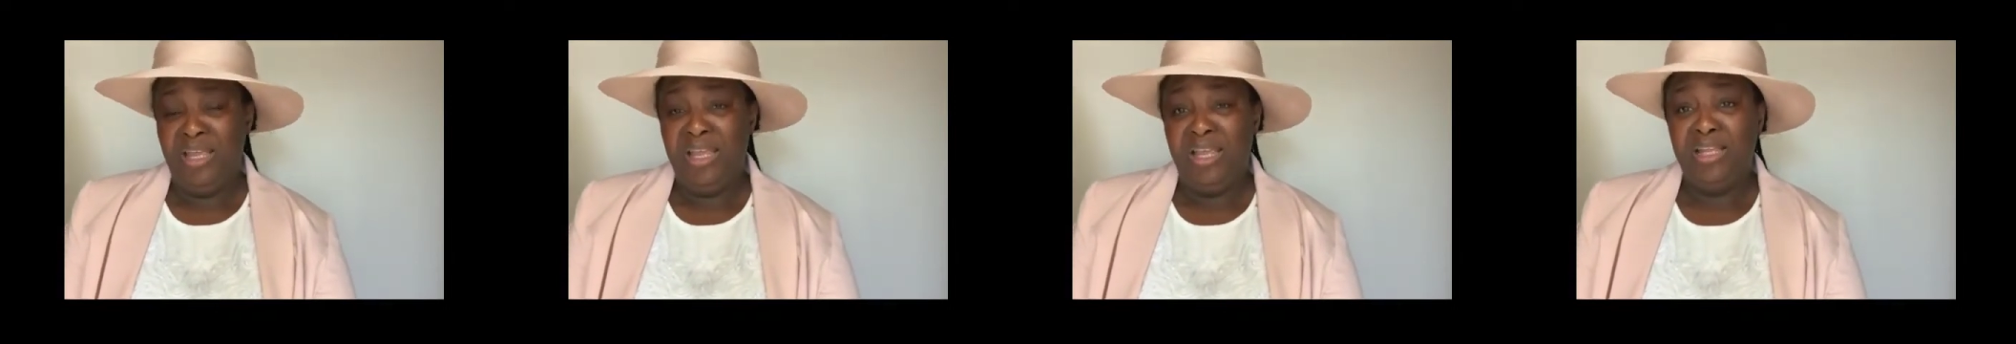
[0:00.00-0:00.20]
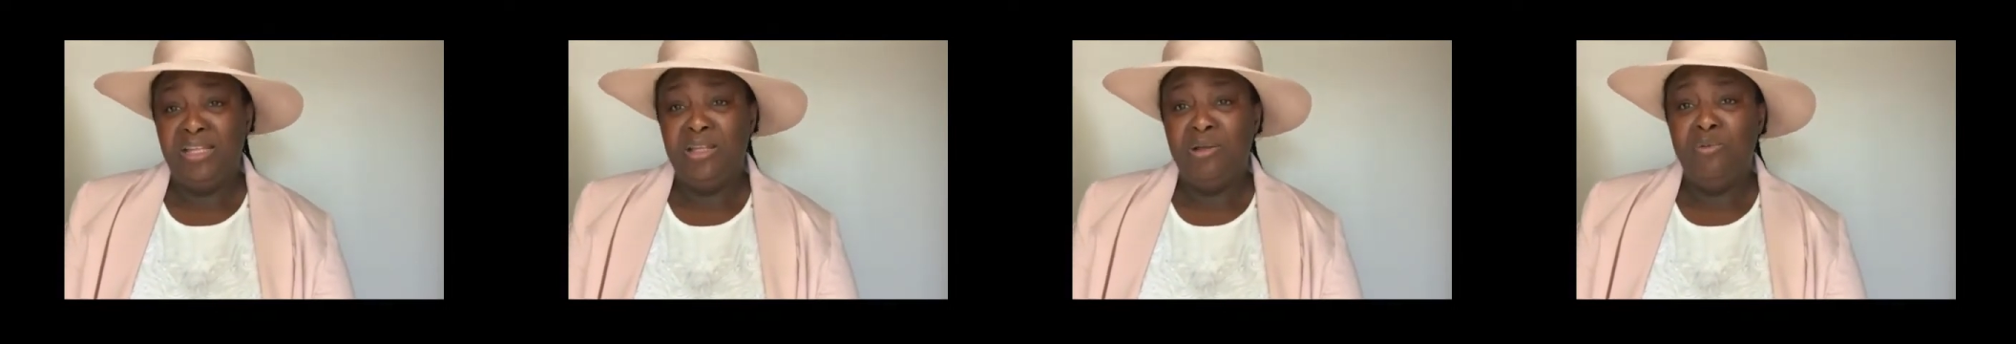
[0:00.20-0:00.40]

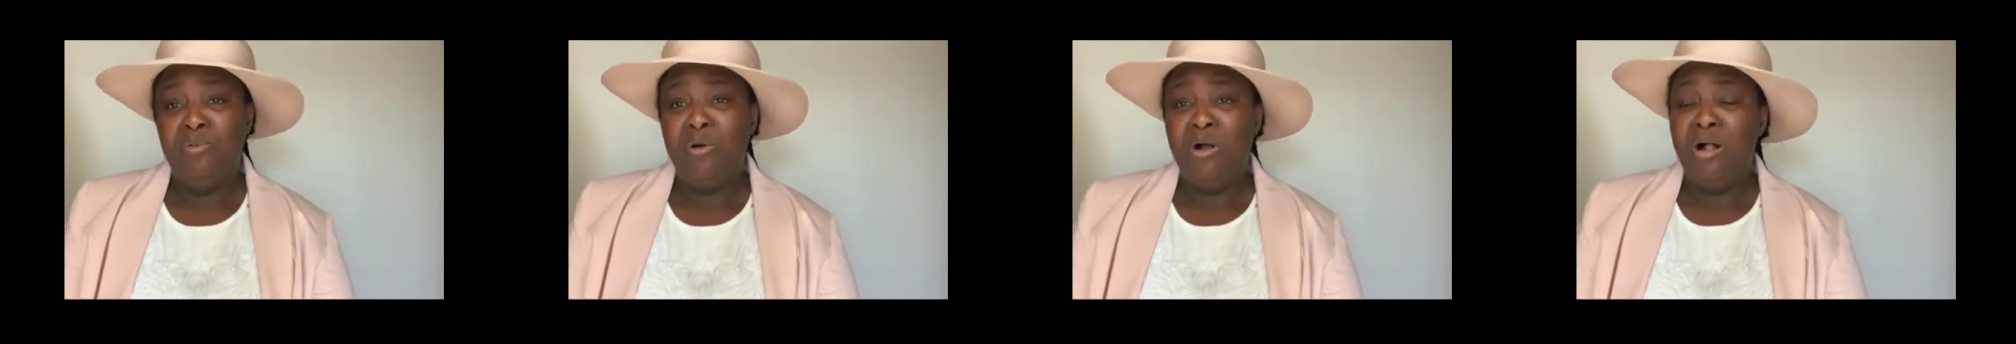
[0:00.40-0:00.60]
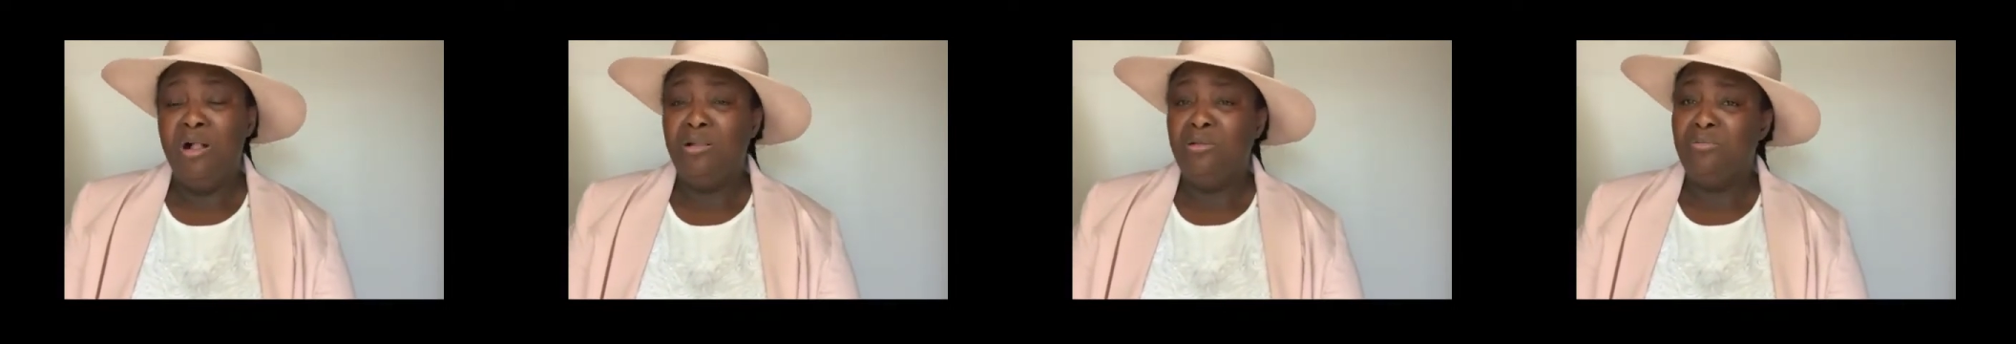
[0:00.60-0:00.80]
In the
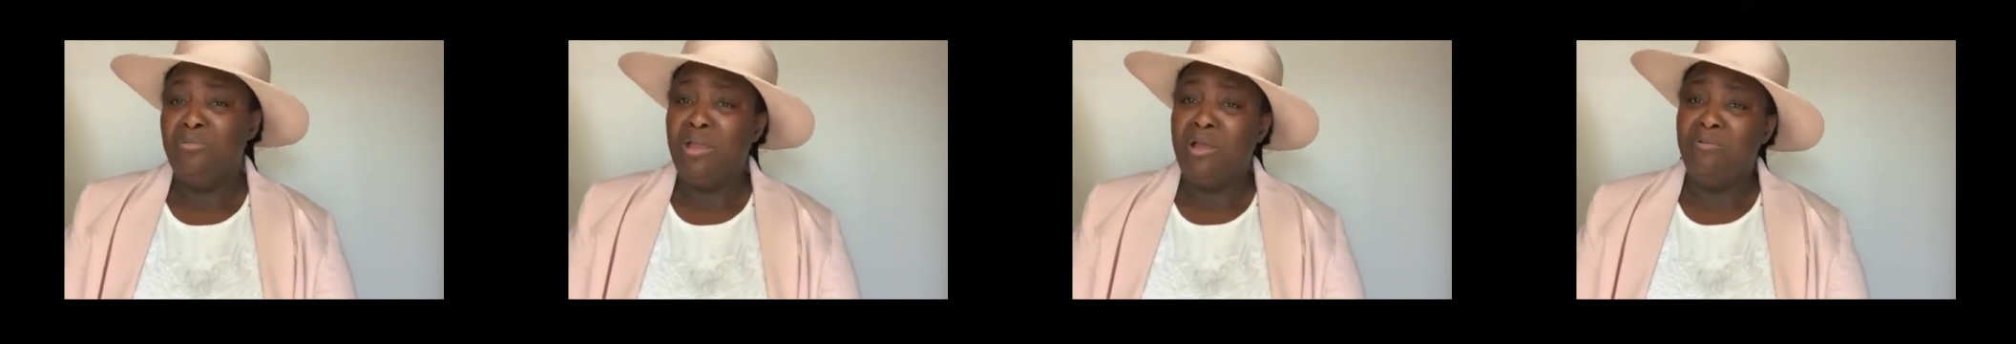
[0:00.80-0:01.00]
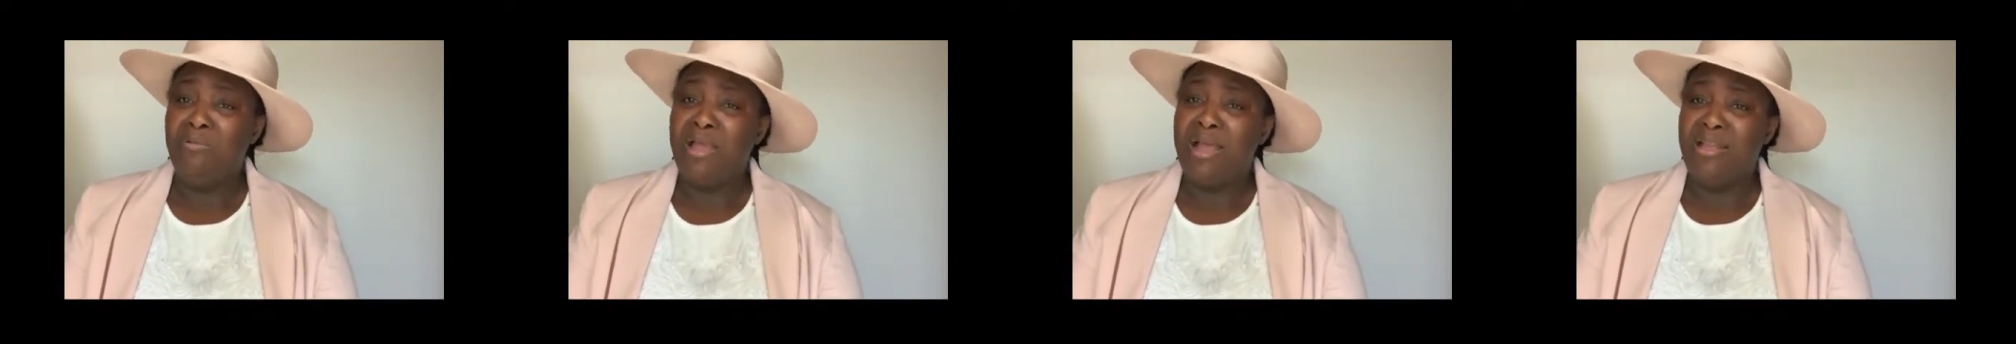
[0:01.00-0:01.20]
world
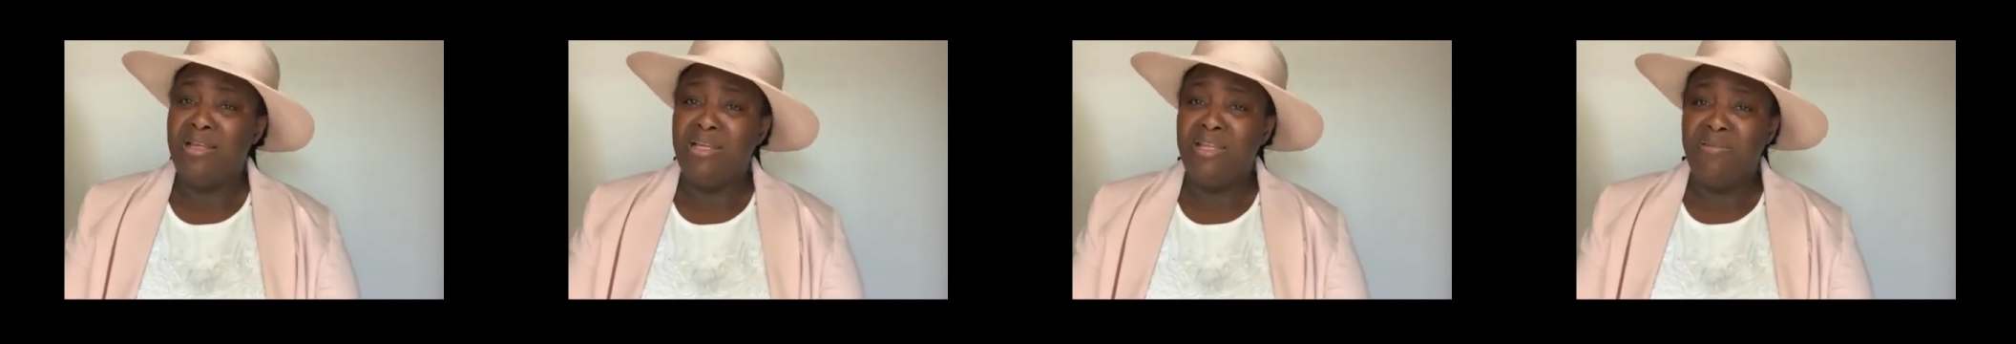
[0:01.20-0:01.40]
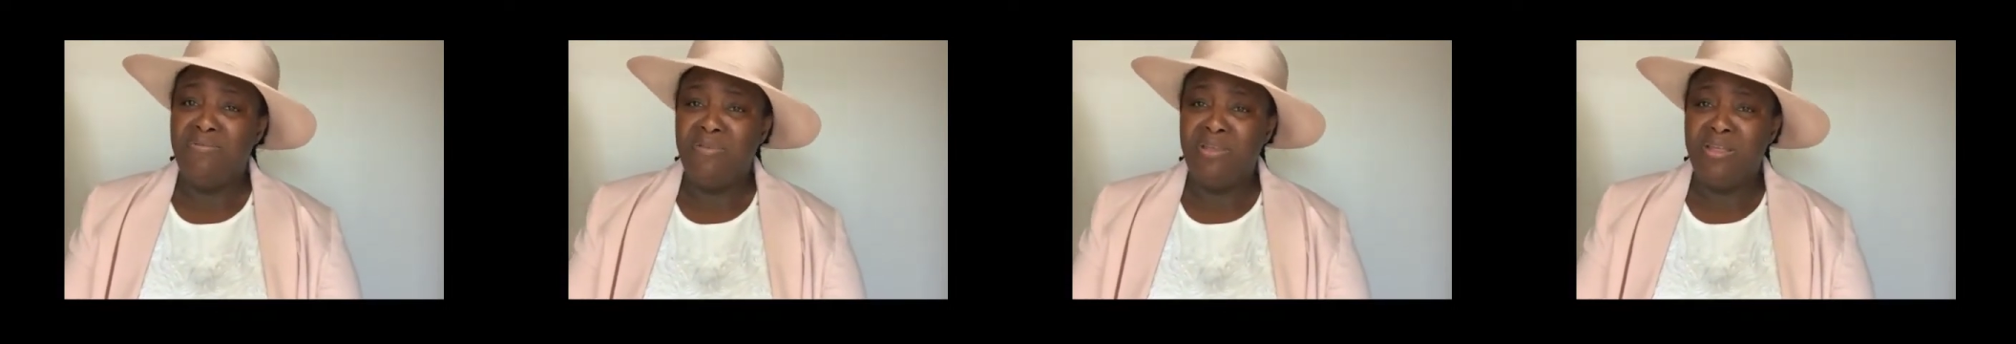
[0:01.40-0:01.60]
where we are
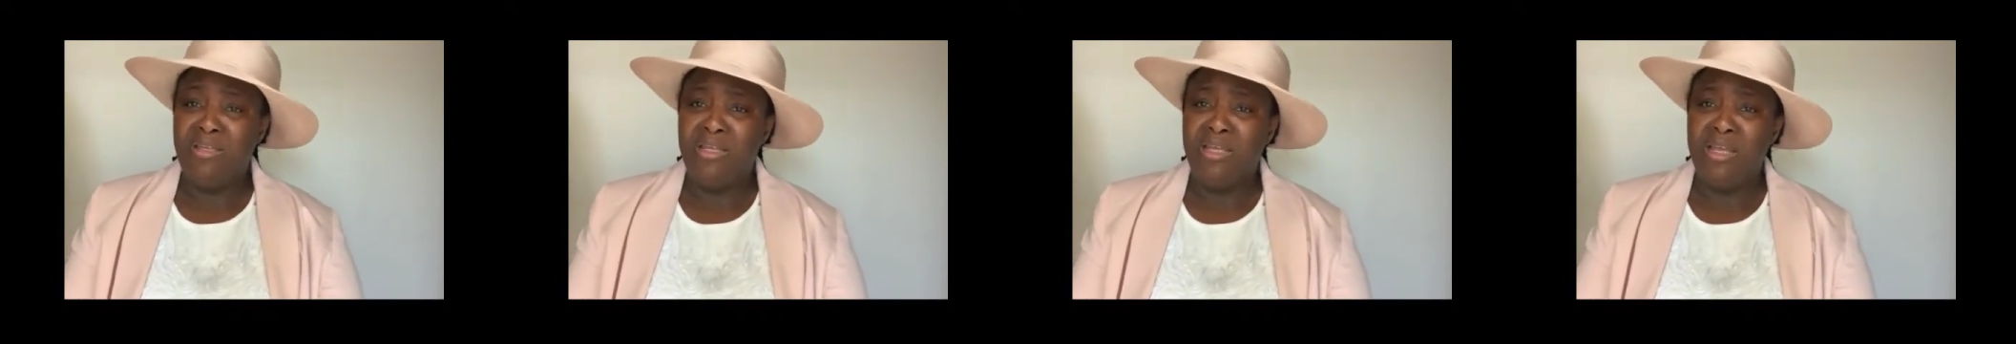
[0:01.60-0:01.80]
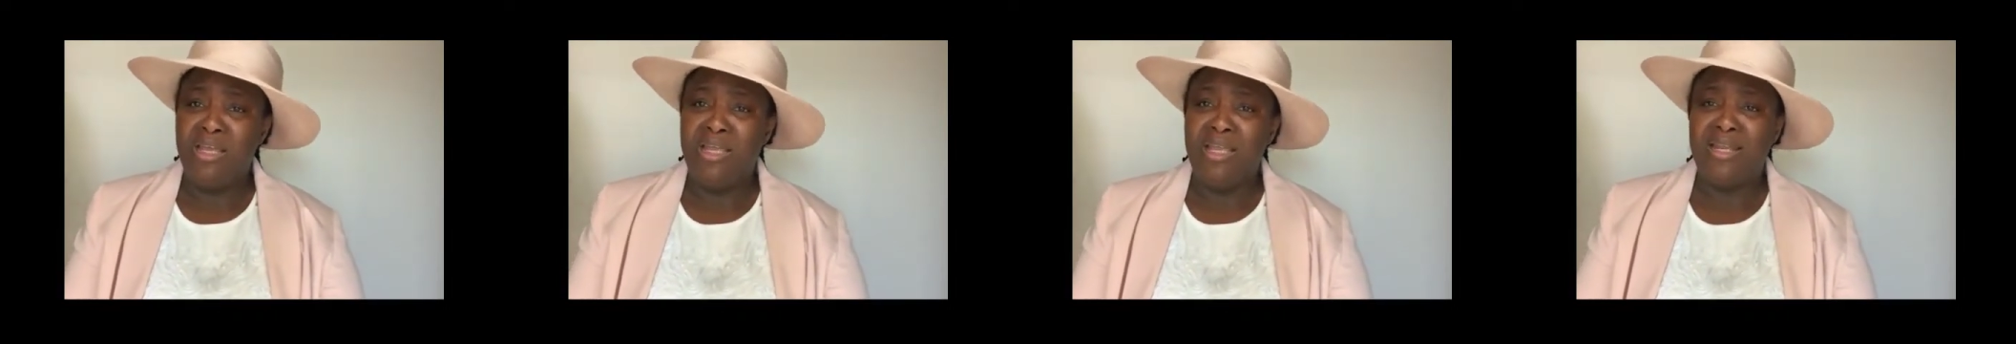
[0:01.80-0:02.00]
living